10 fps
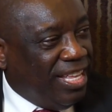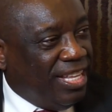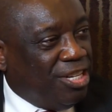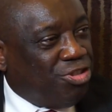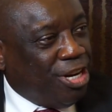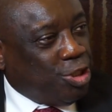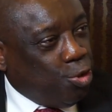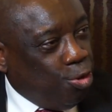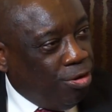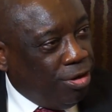the
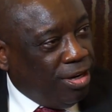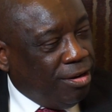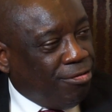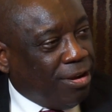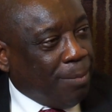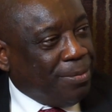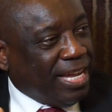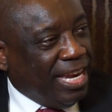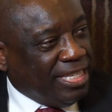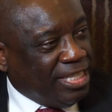threshold for
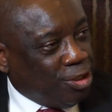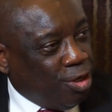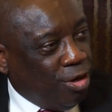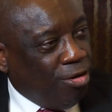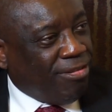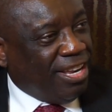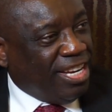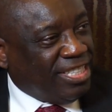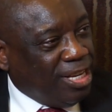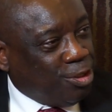capitalization of
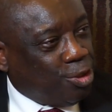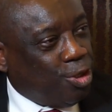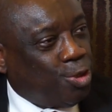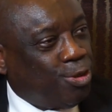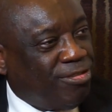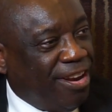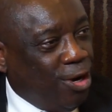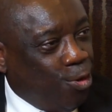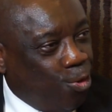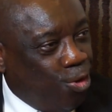financial institutions was
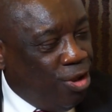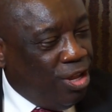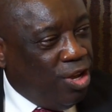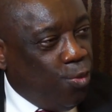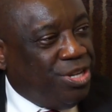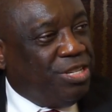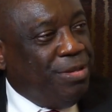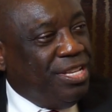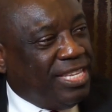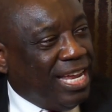very low, which
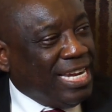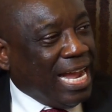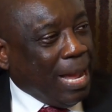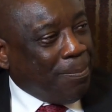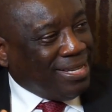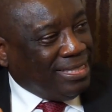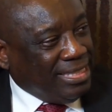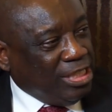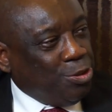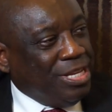means that their
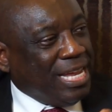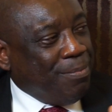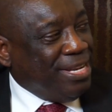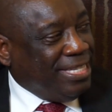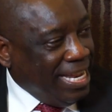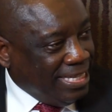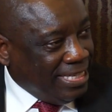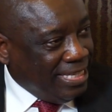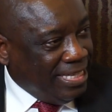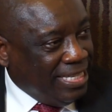capacity to
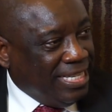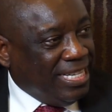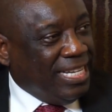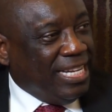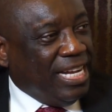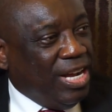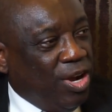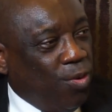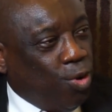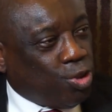intermediate
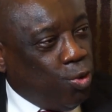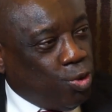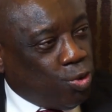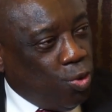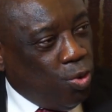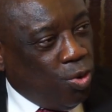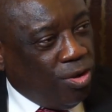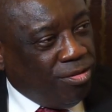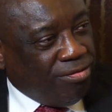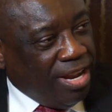was also
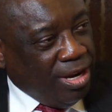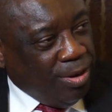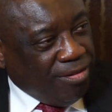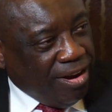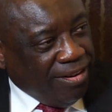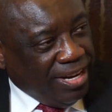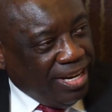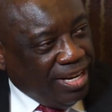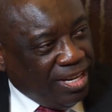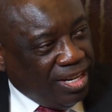very, very
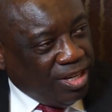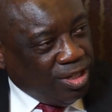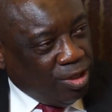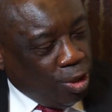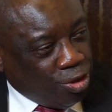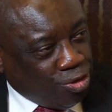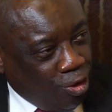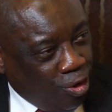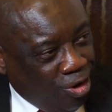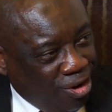not strong.